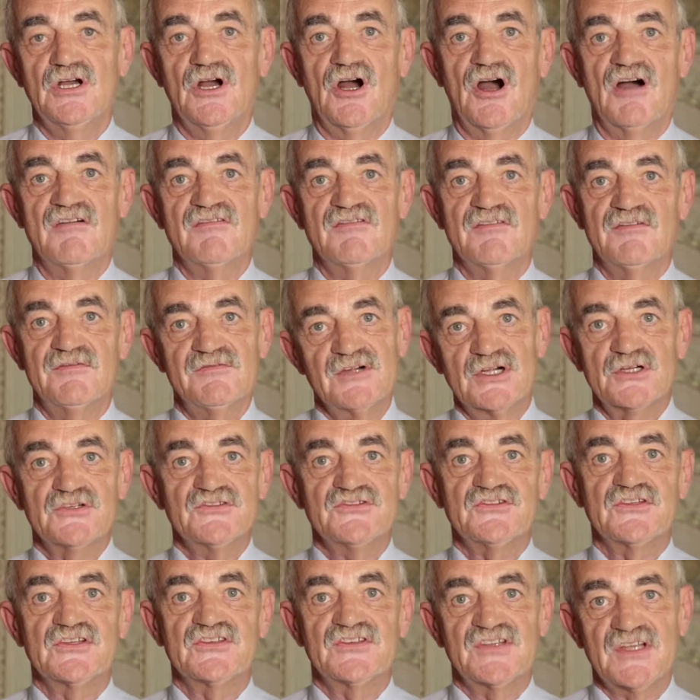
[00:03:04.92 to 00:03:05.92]
of a very
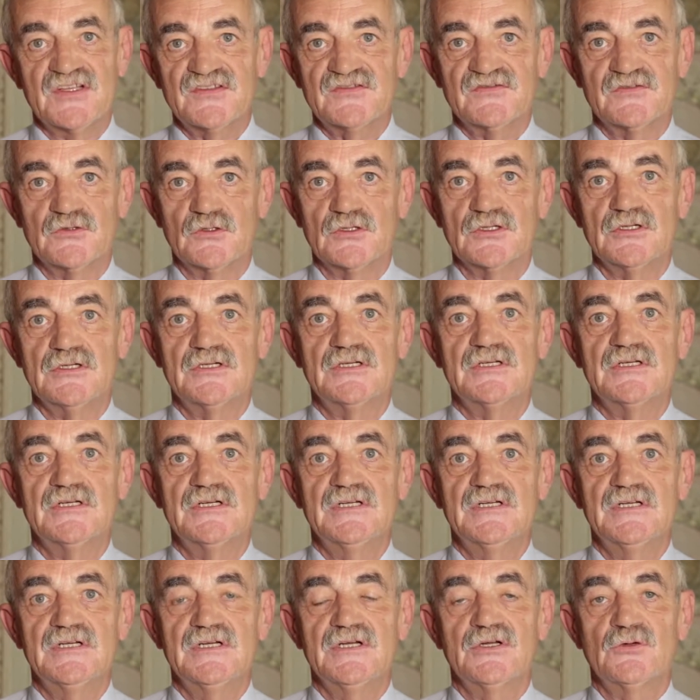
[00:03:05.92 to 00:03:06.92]
successful
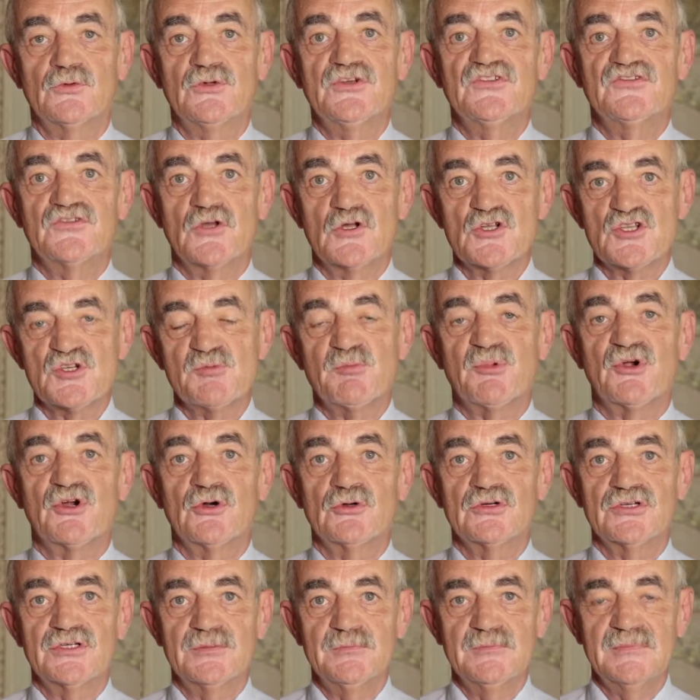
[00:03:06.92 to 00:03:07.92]
research
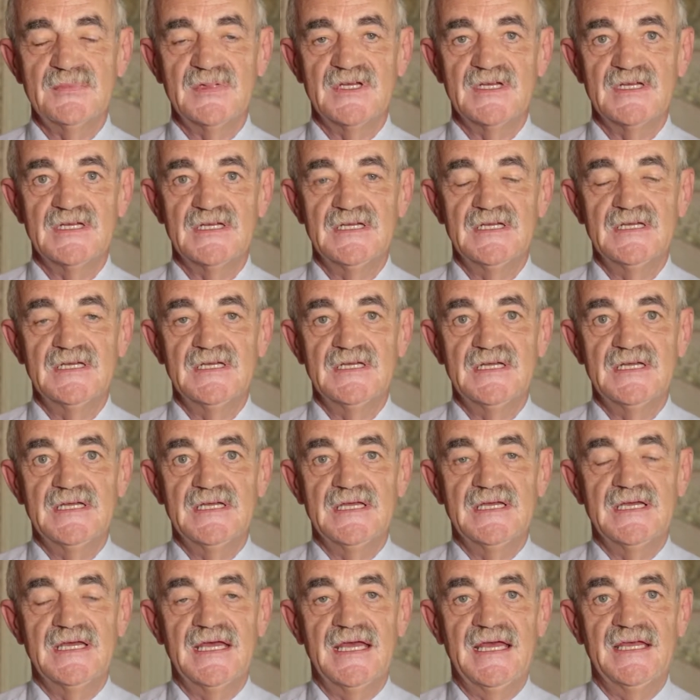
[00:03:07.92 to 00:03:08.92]
program.
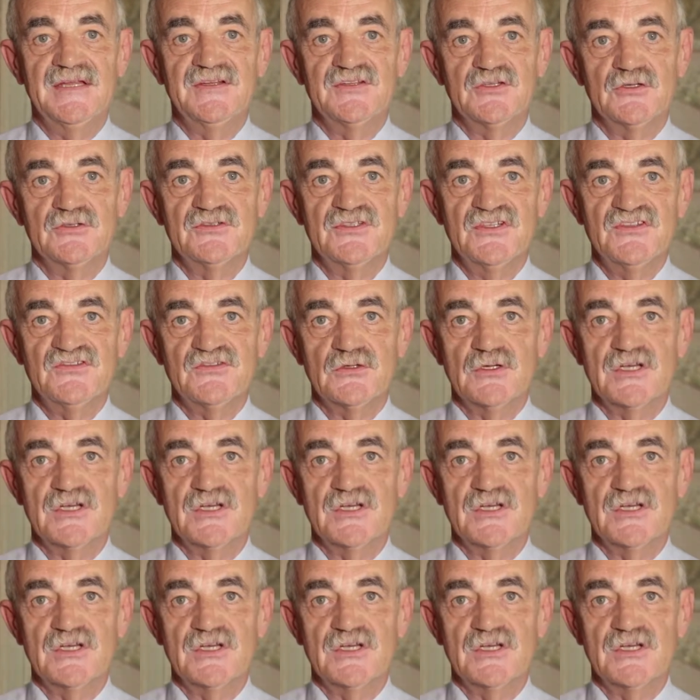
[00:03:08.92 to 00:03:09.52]
And on this